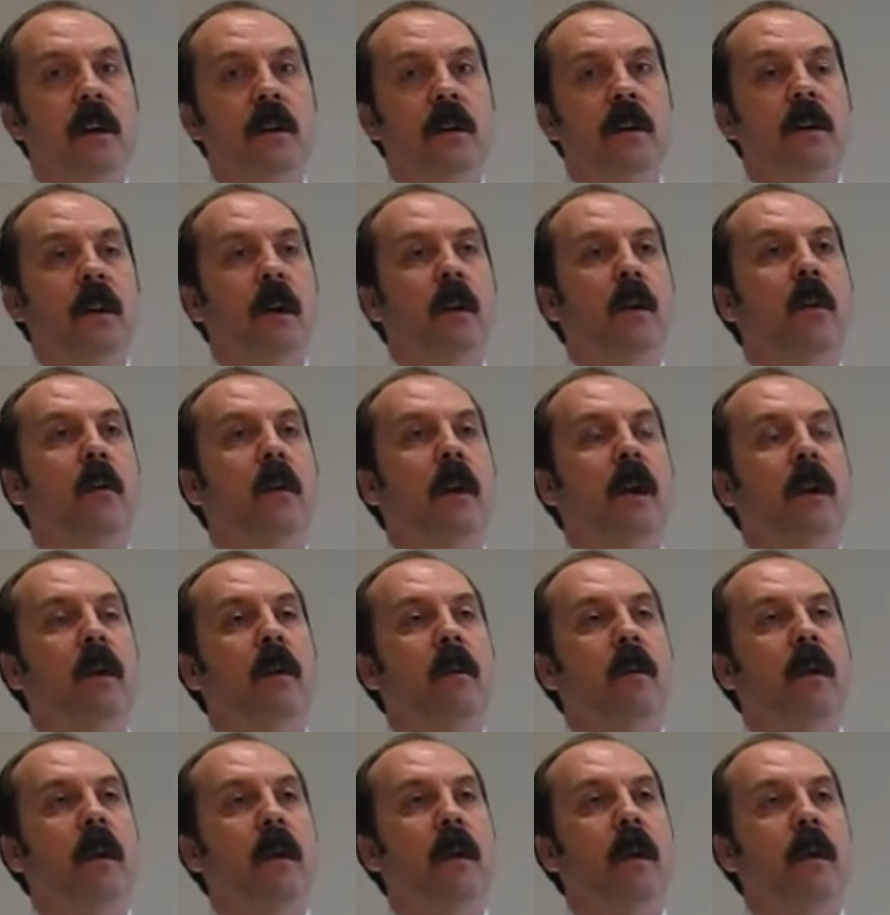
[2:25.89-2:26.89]
So
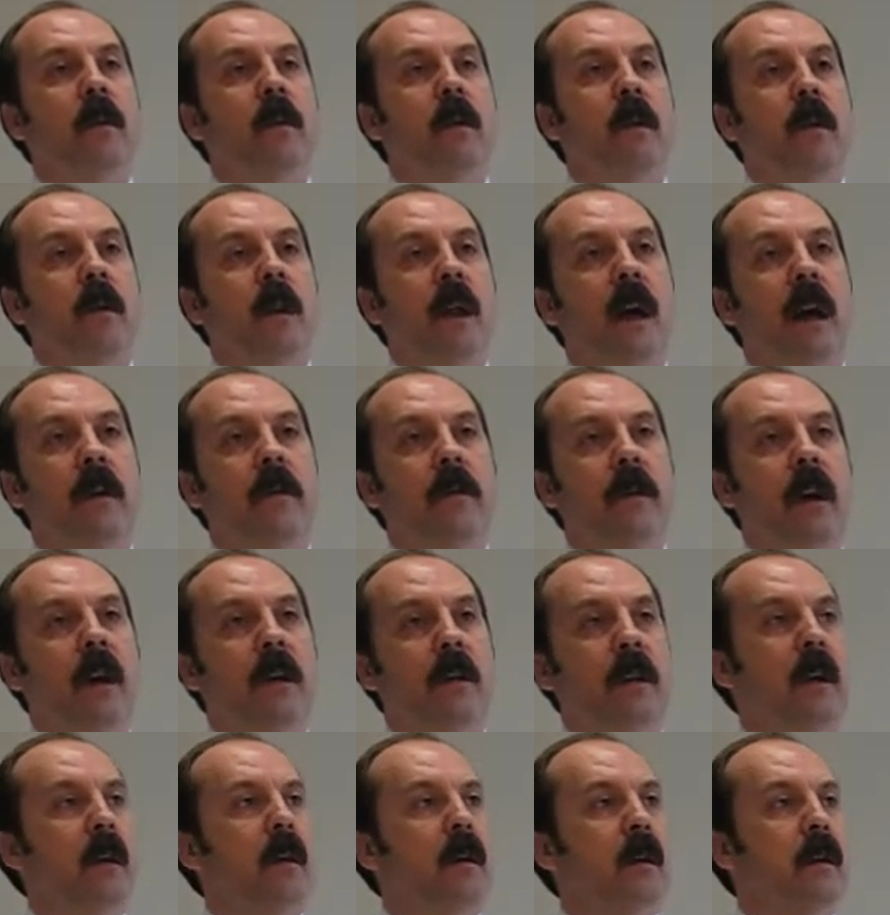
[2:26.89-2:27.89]
we'll have, I
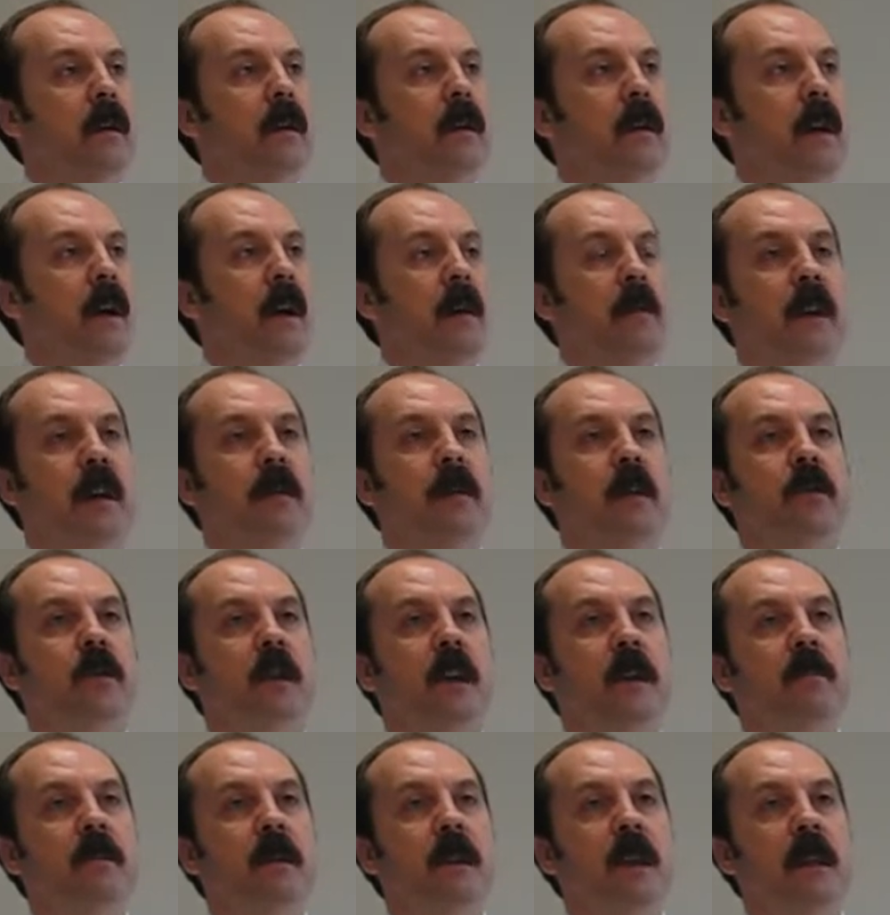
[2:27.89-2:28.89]
think, a bit of a
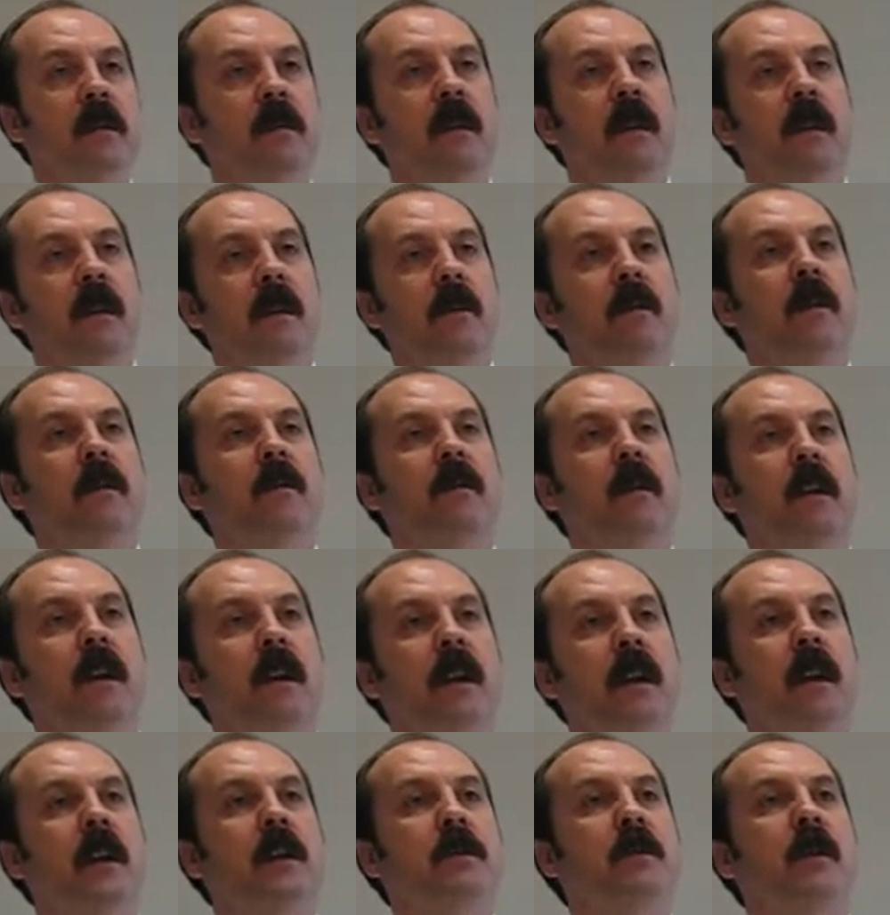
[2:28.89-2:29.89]
dream team in that we've
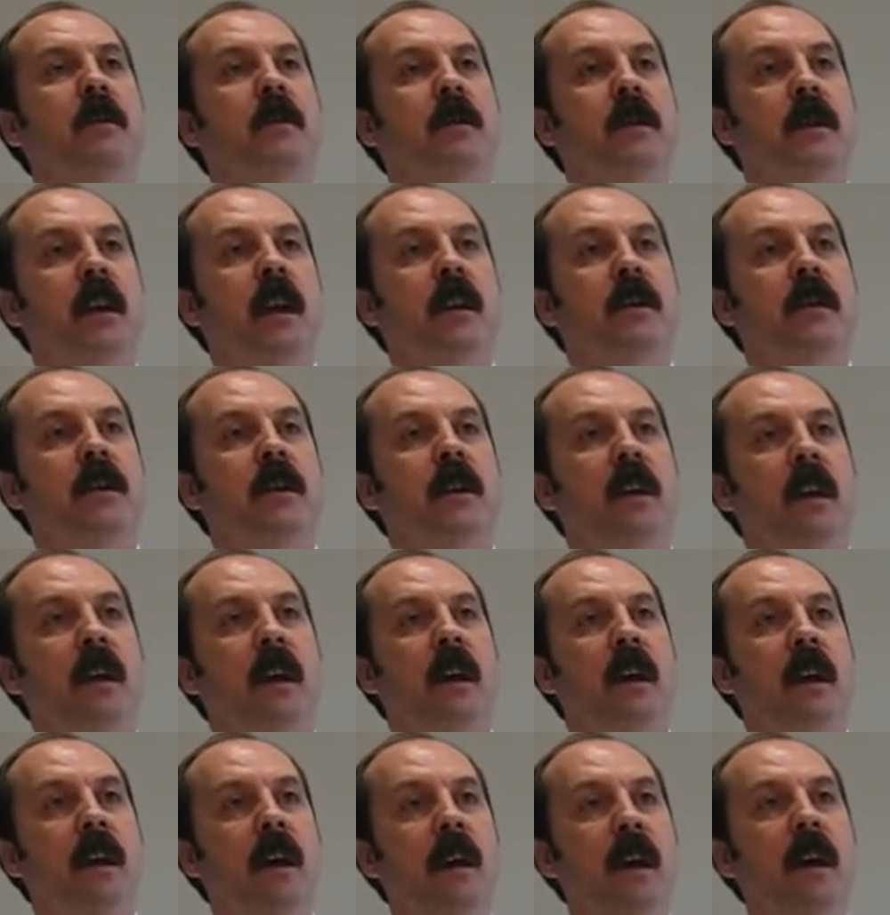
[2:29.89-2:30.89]
got an experienced
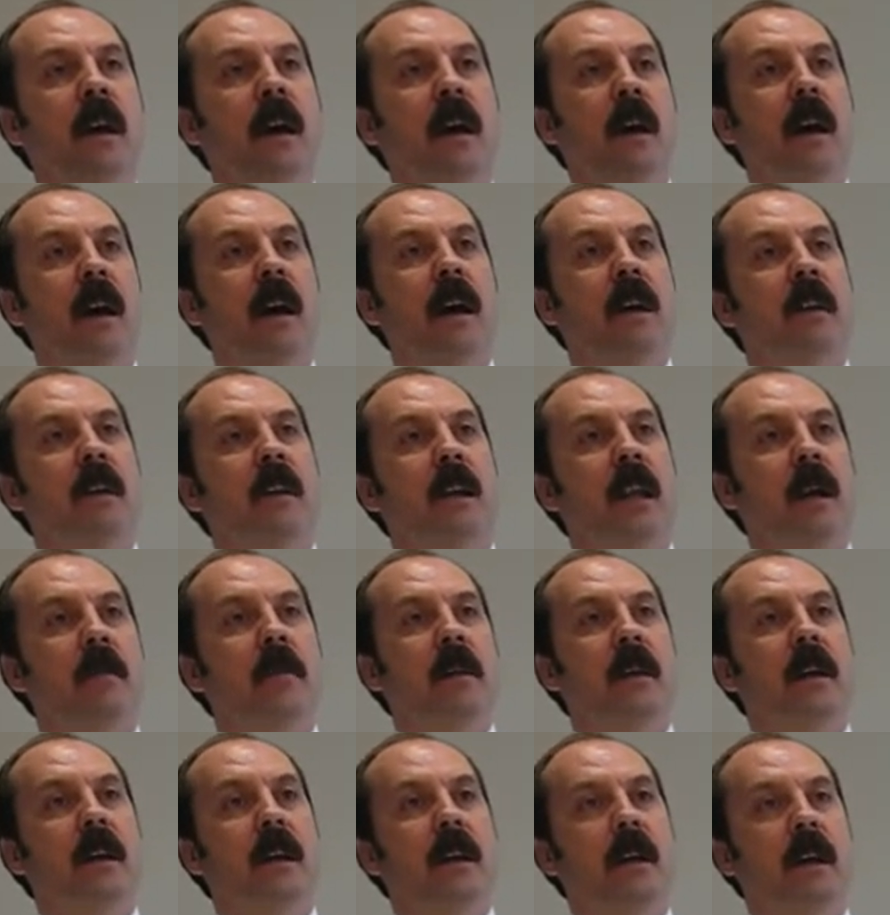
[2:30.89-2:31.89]
engineer and an
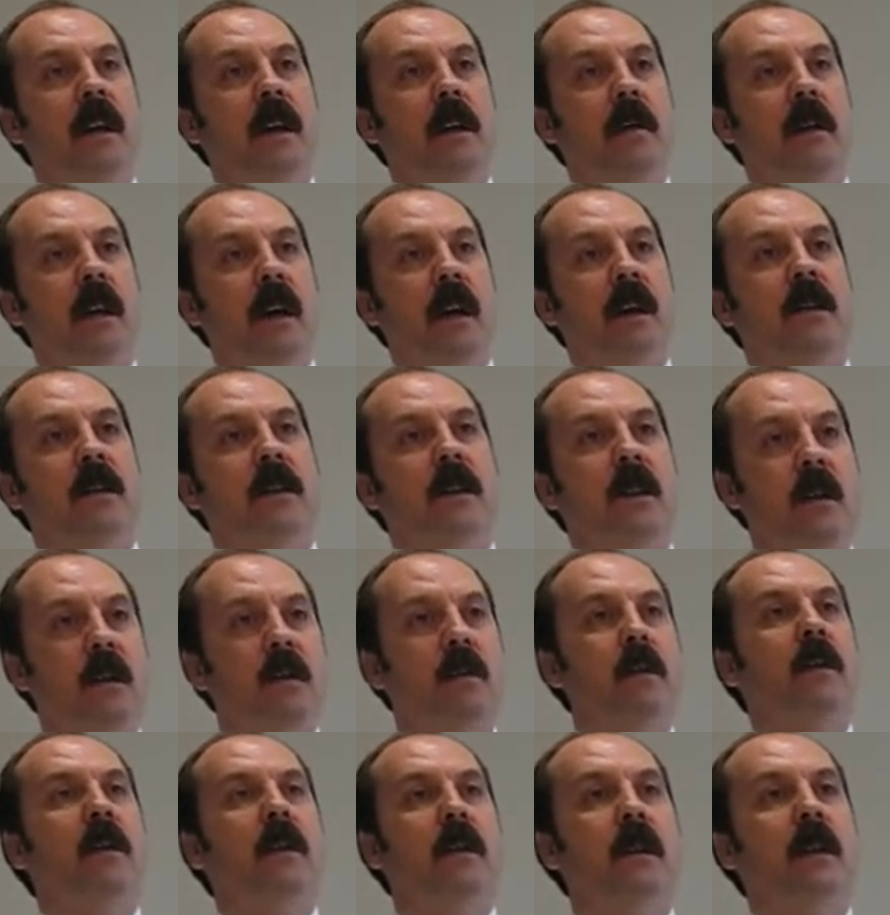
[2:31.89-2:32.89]
M&E
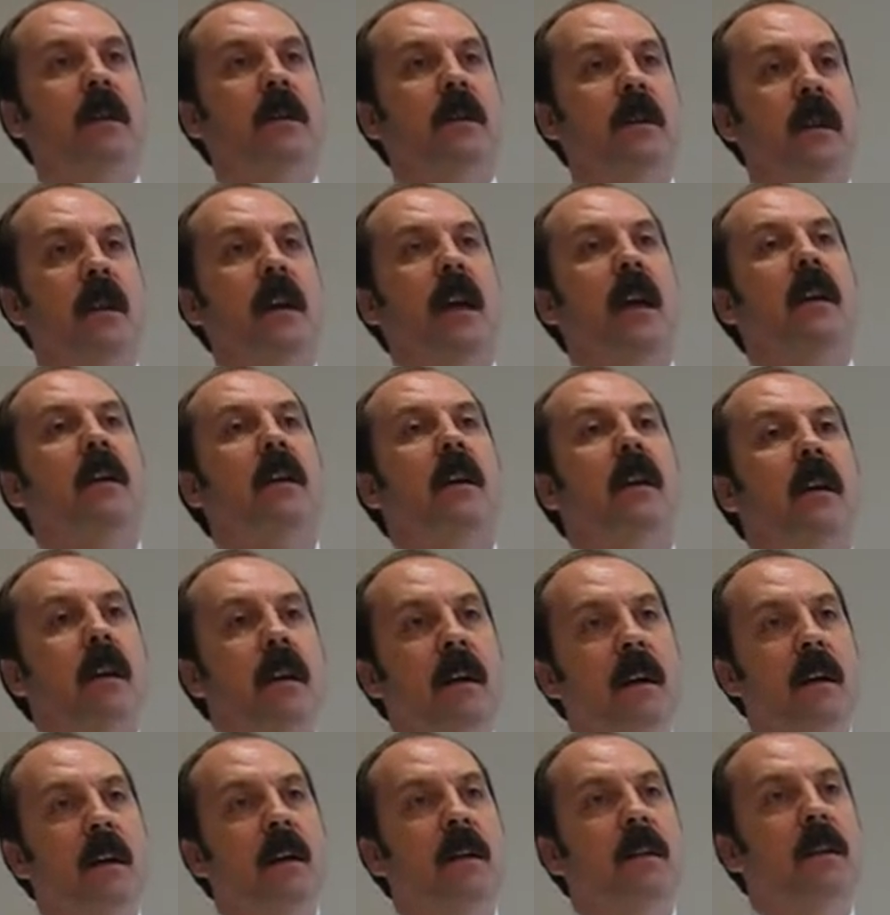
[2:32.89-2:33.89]
QS working together
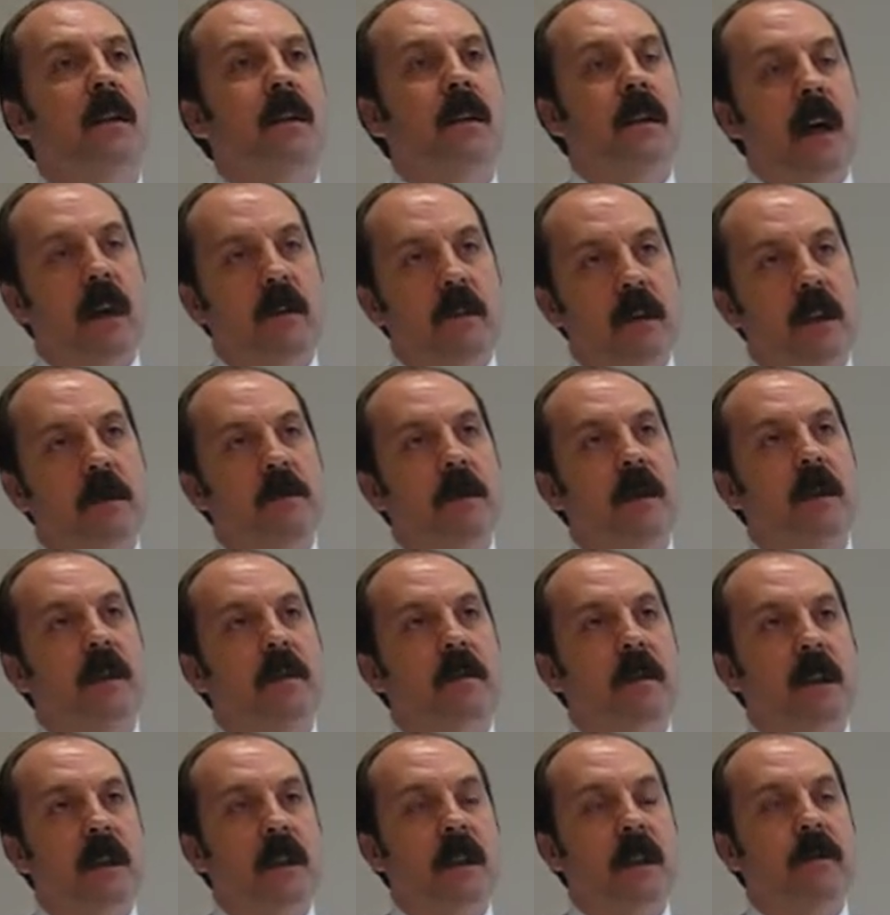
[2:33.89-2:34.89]
to take
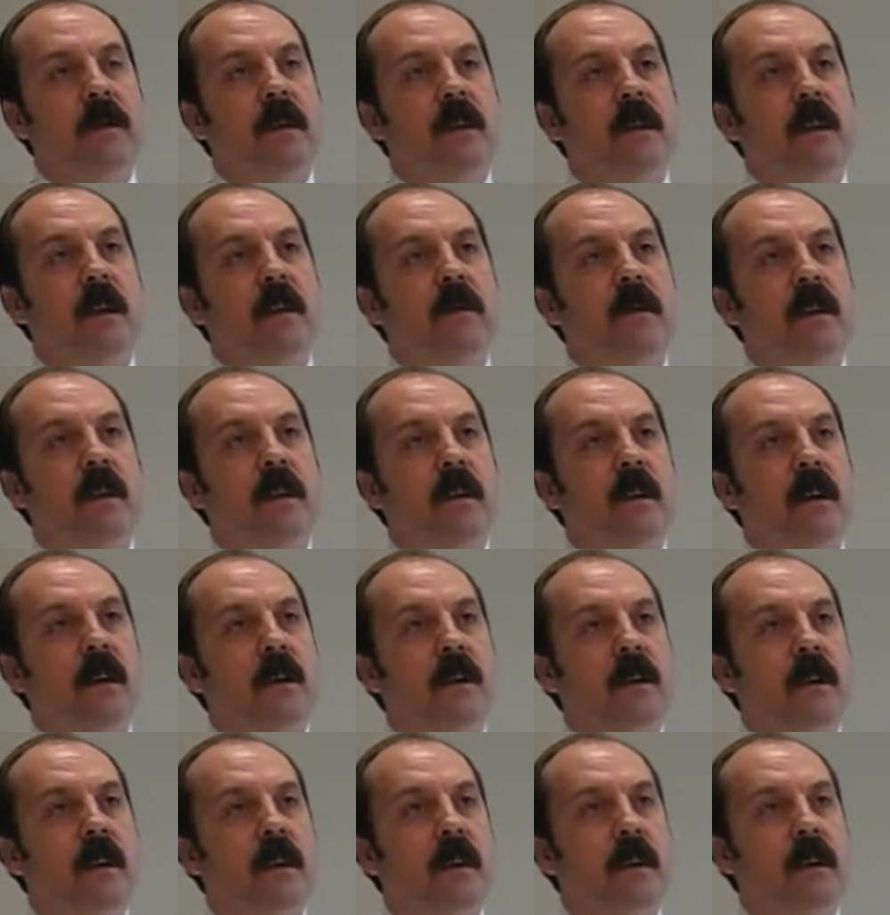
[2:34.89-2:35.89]
responsibility for services
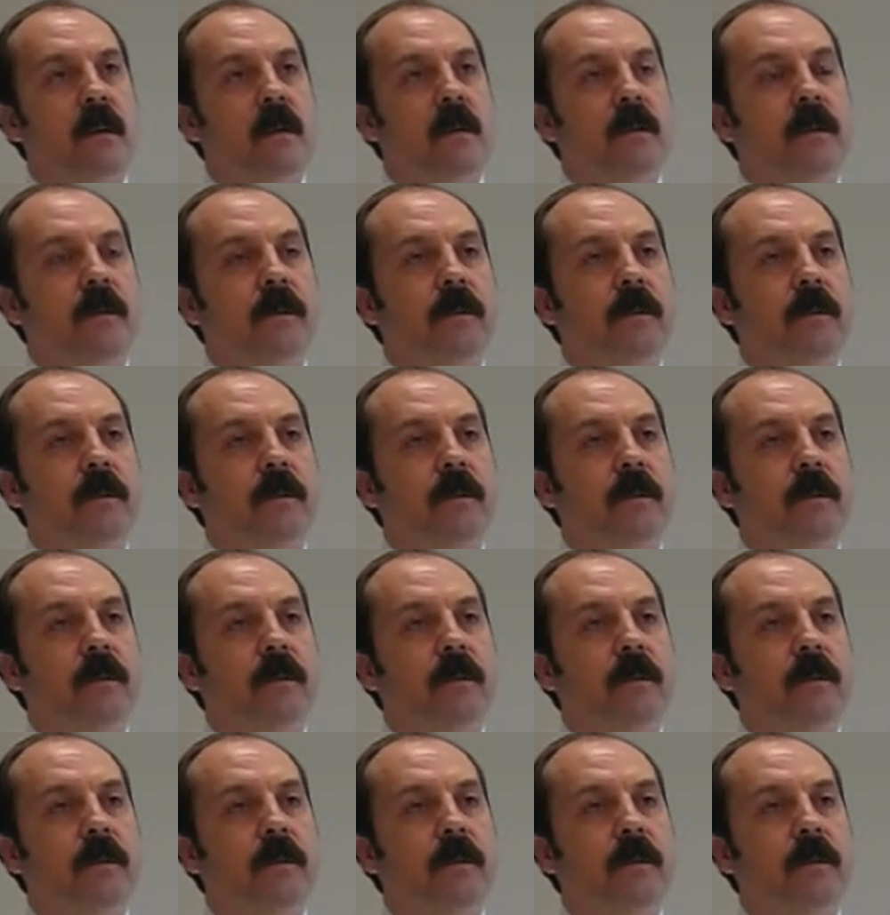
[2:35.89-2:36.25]
costings.